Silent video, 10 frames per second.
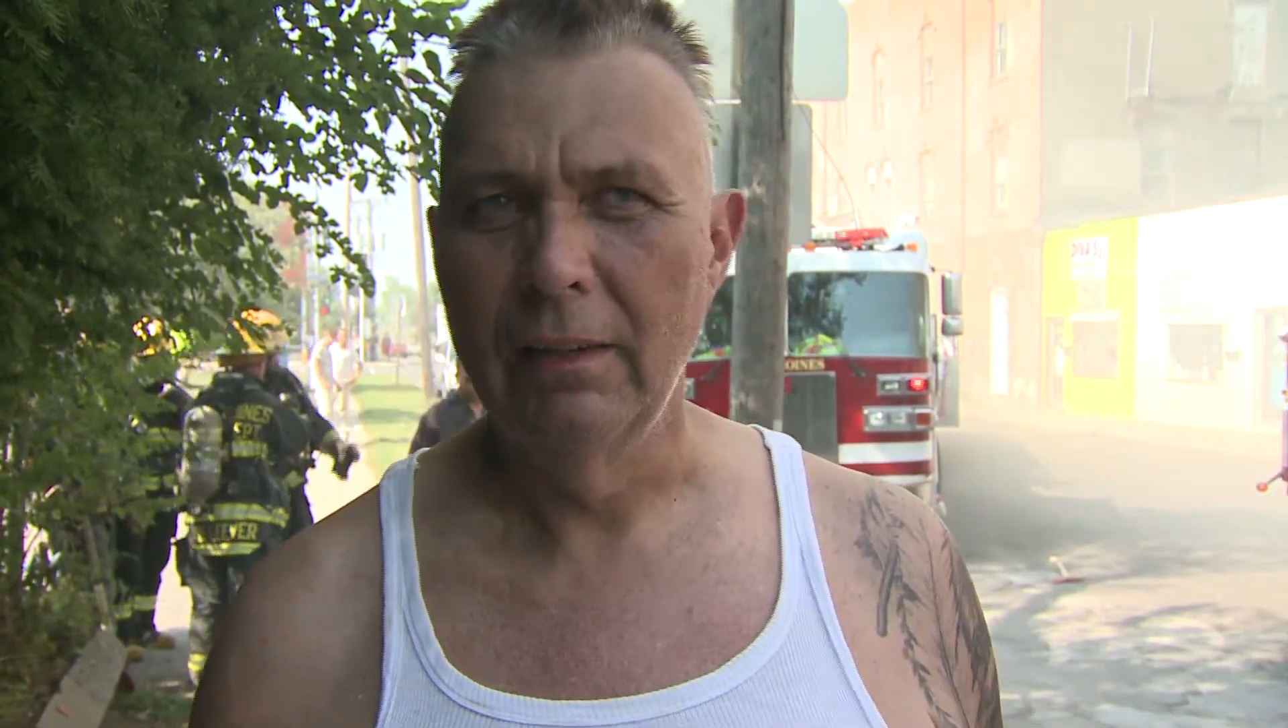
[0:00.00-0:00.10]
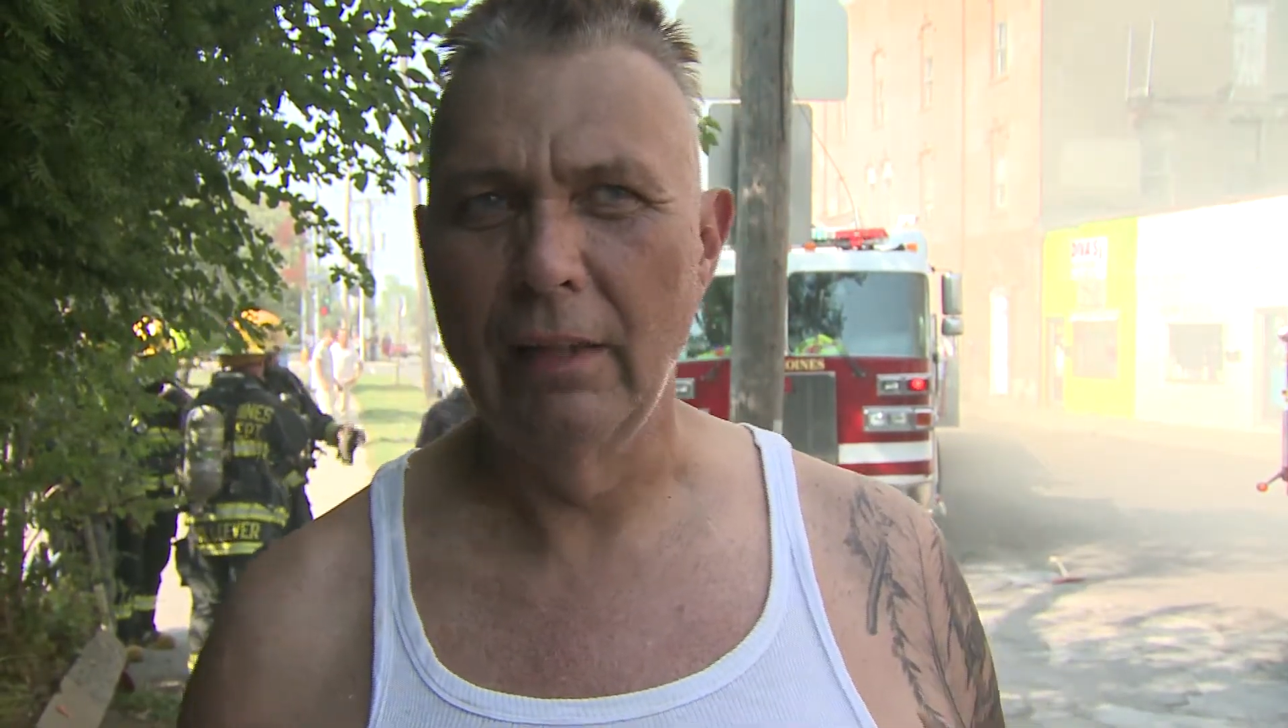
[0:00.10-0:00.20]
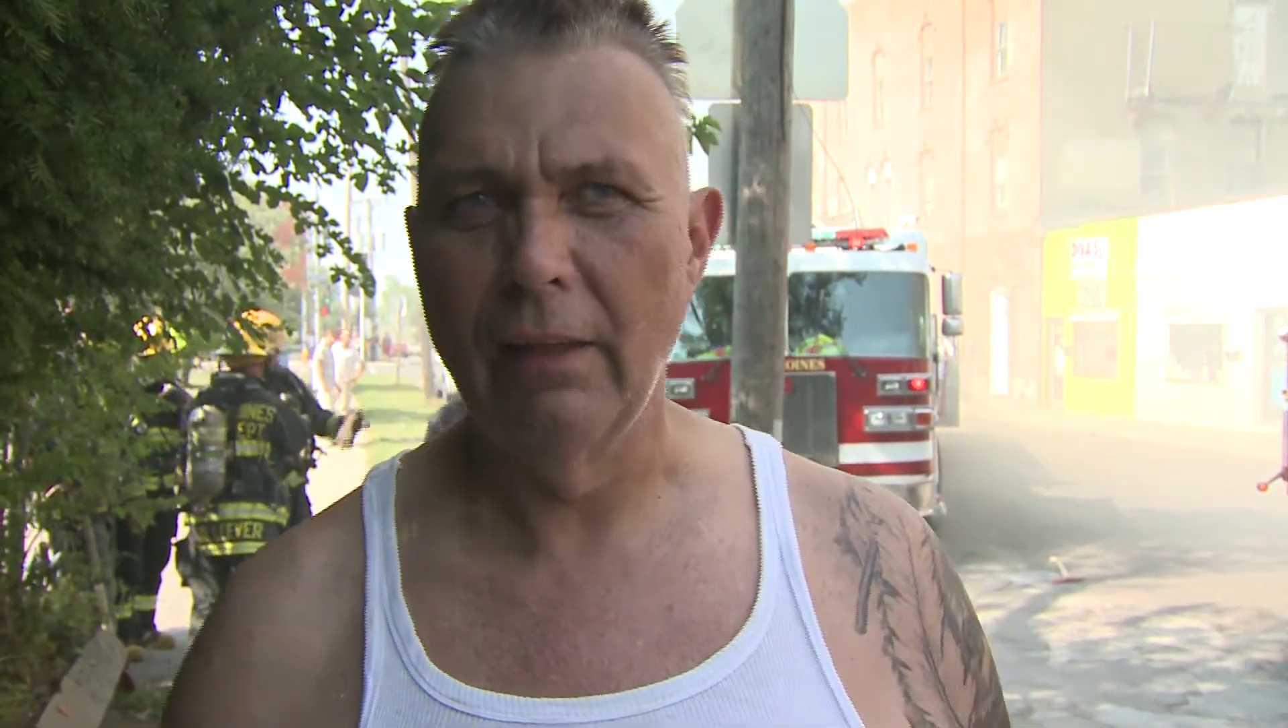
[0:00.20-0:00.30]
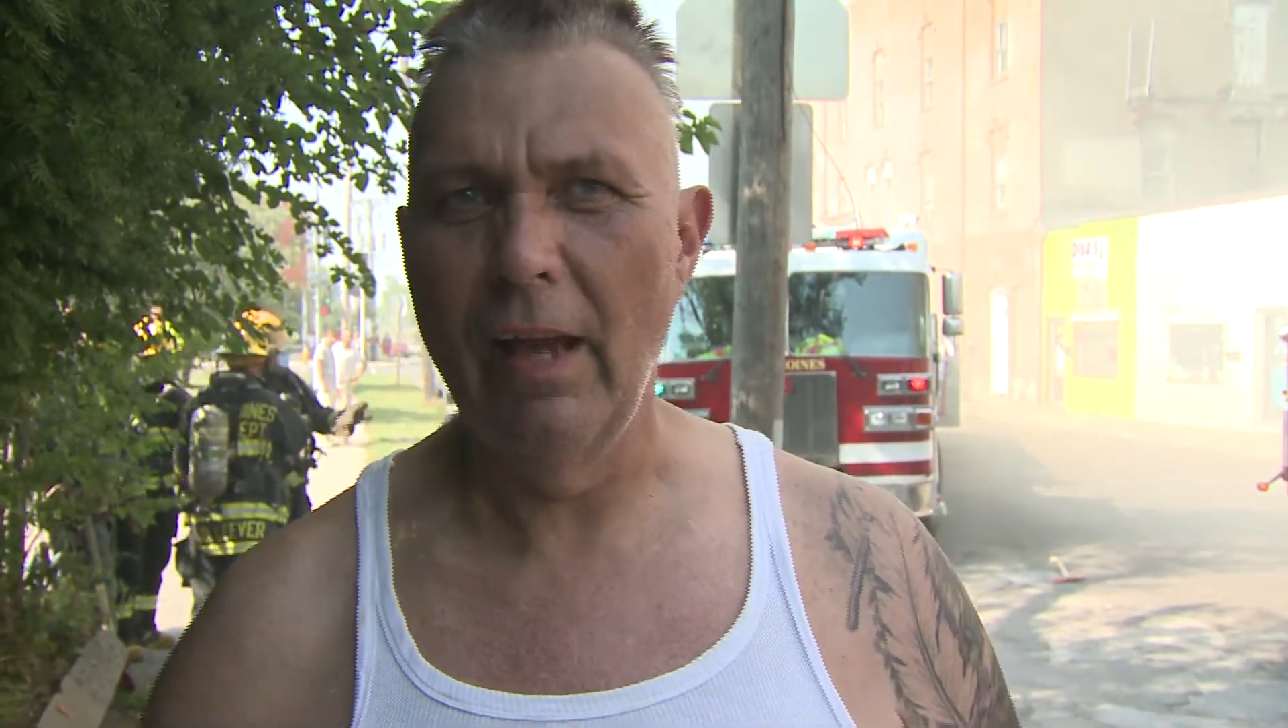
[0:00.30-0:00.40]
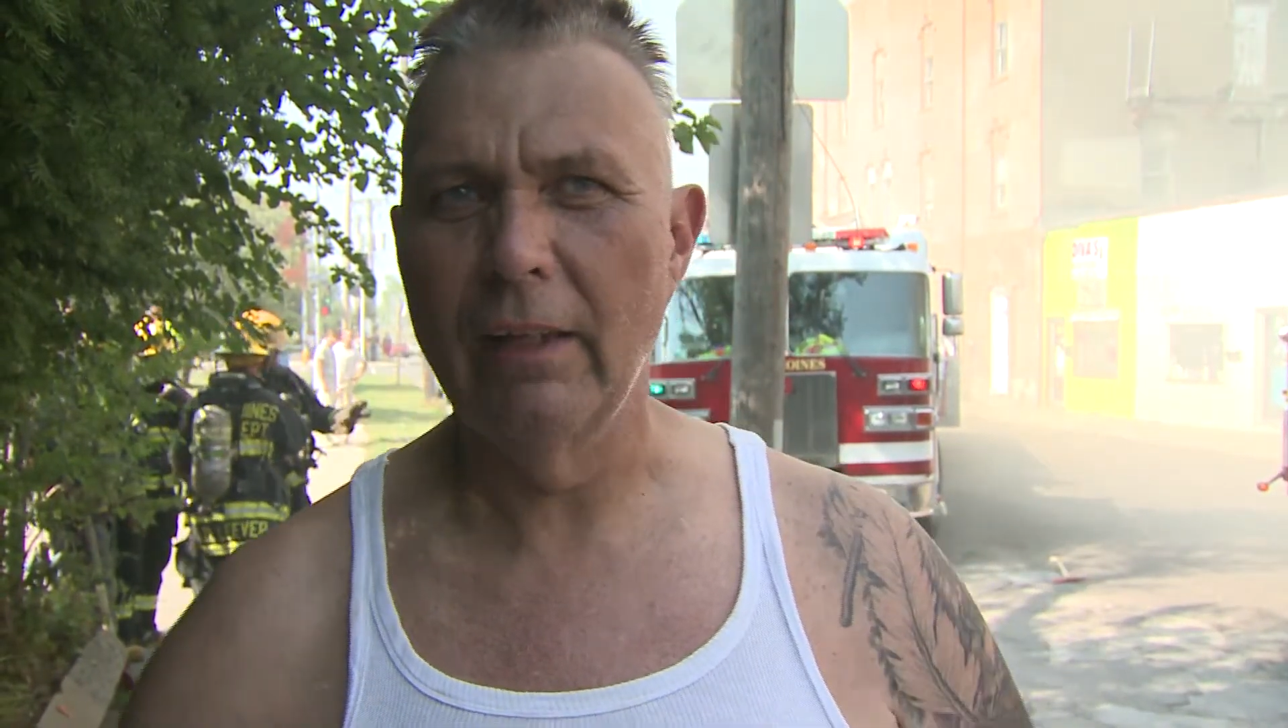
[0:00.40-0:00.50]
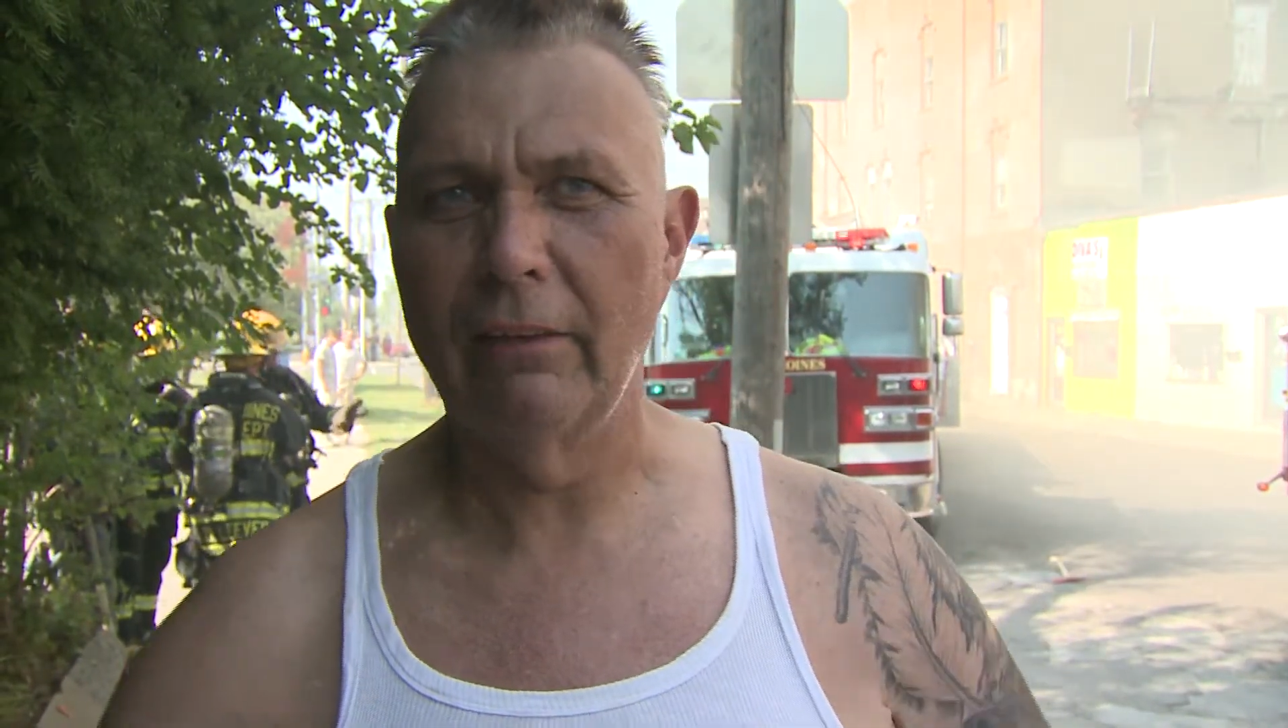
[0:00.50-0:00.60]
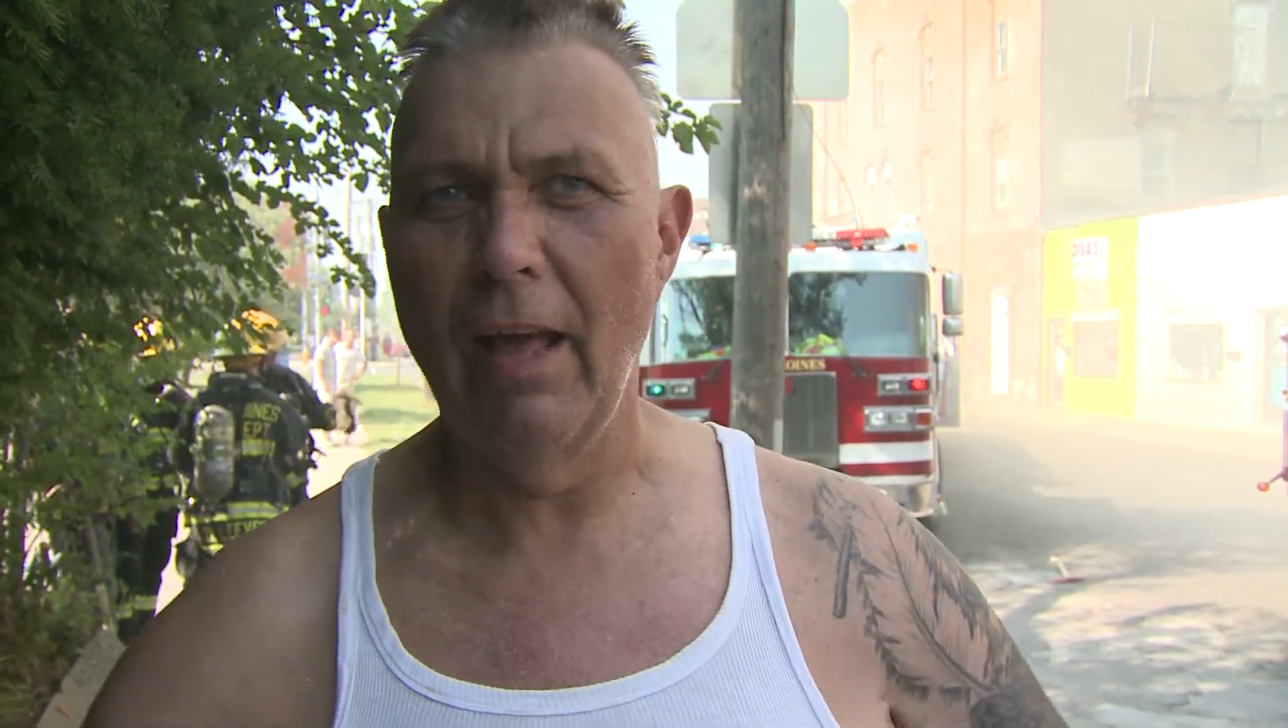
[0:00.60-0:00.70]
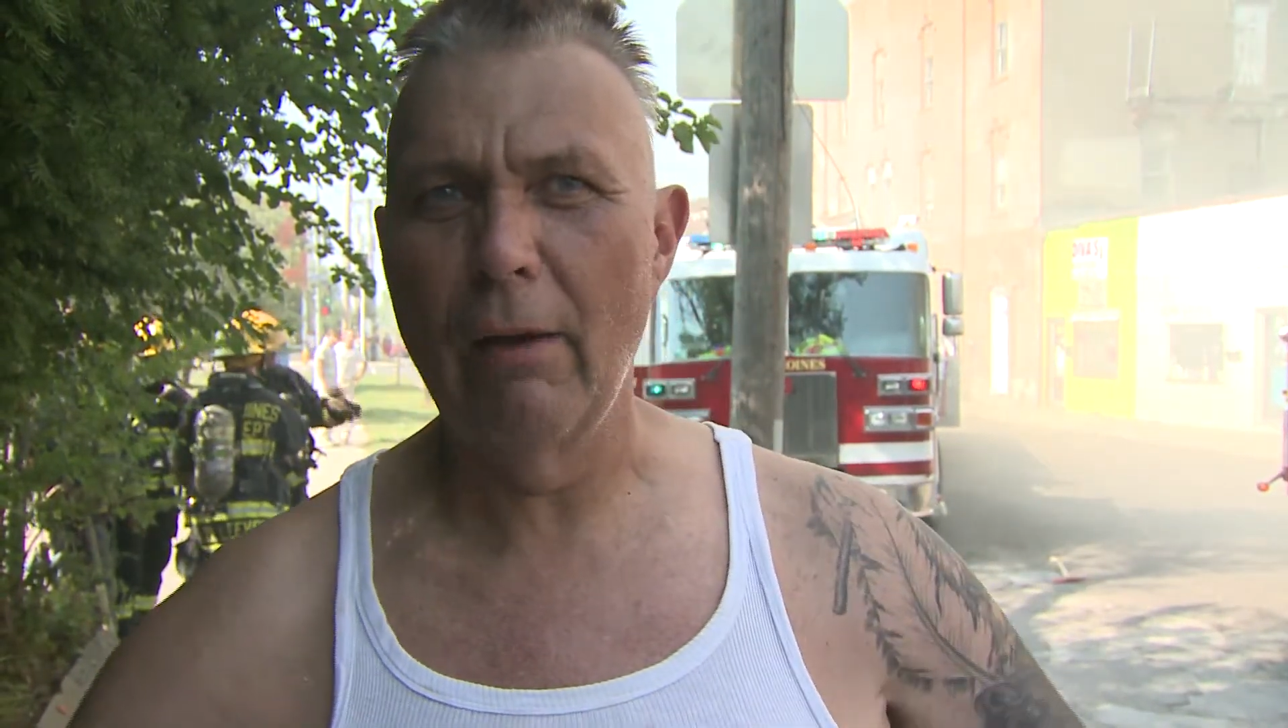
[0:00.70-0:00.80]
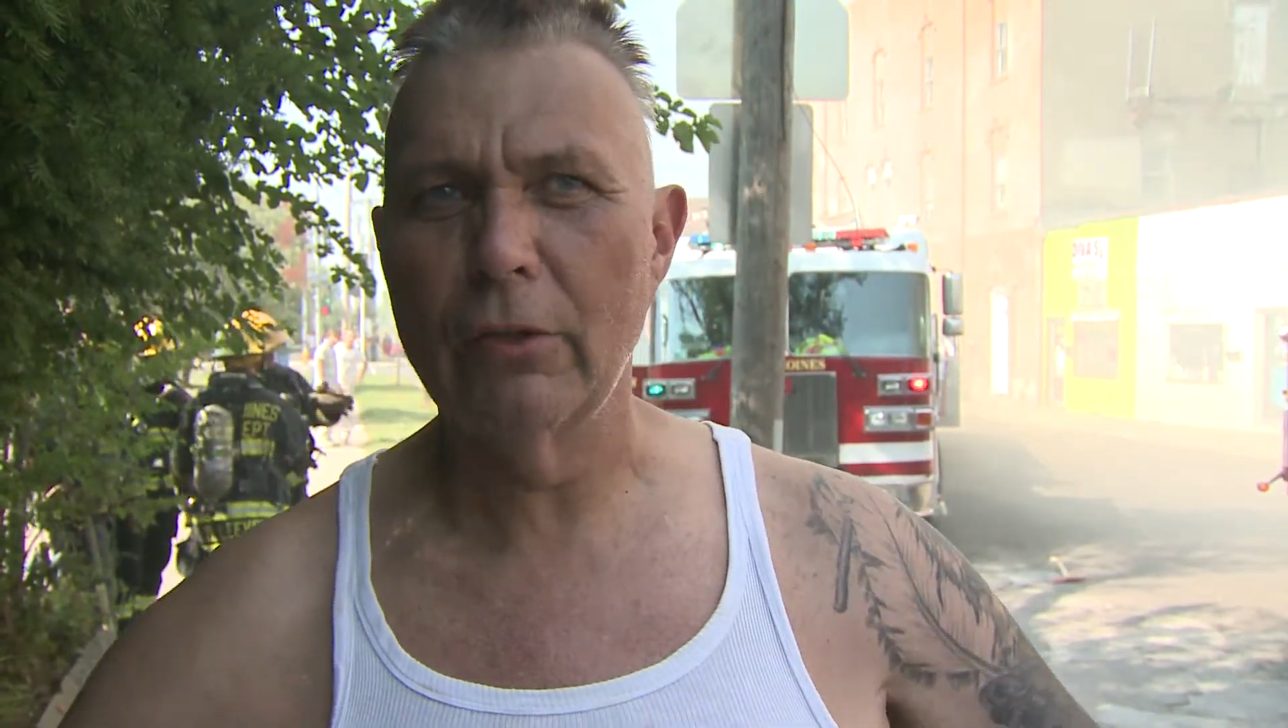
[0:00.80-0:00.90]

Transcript: The, day, the thing